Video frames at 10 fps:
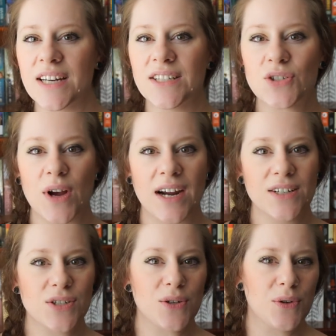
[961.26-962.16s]
and
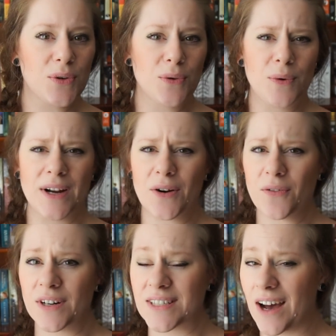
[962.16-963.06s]
trying to win
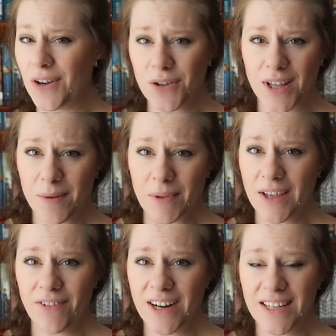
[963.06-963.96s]
over his uncle, I
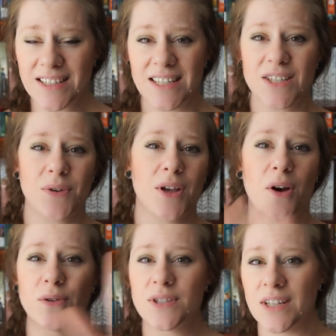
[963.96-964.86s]
believe it is, and so he
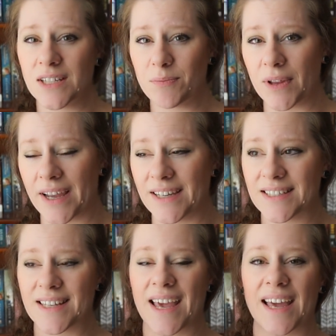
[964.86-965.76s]
goes to this
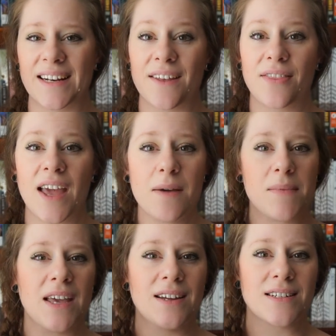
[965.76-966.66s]
place and they
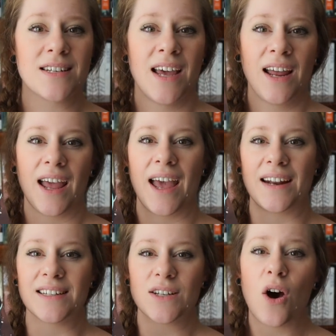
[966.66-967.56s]
meet,
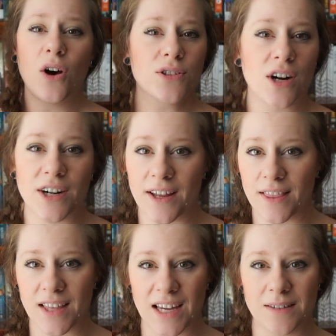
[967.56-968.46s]
and it's all
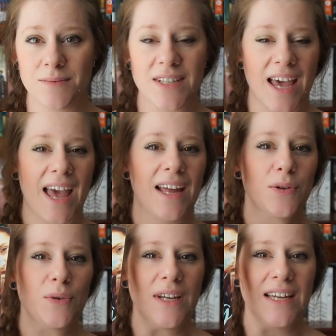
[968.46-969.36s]
Narnia themed,
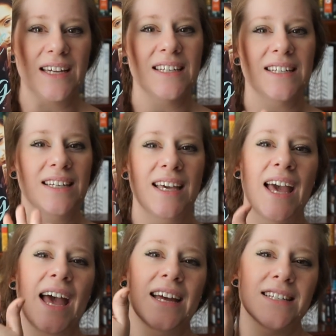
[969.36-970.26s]
and we
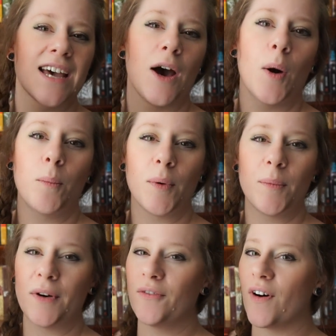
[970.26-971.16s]
can't help
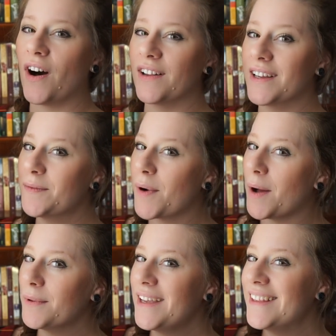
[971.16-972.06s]
but falling
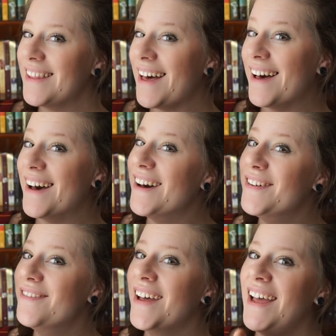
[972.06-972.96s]
probably in
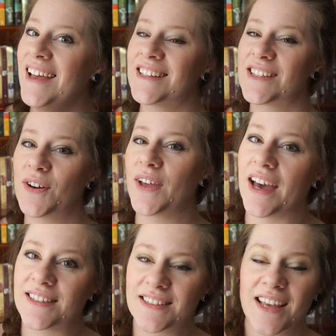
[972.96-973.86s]
love. So
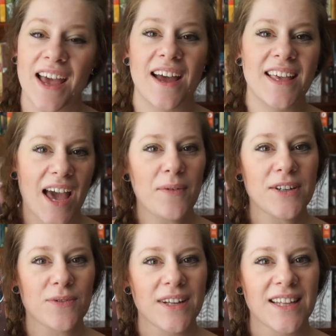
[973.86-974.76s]
yes, can't
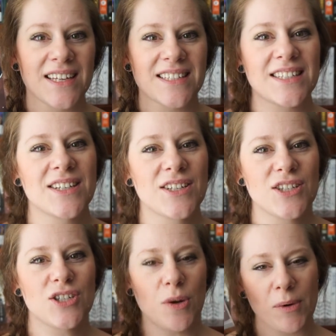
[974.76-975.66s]
wait to read this,
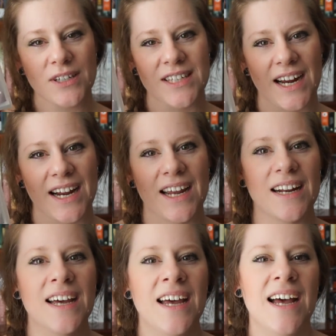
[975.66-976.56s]
super excited.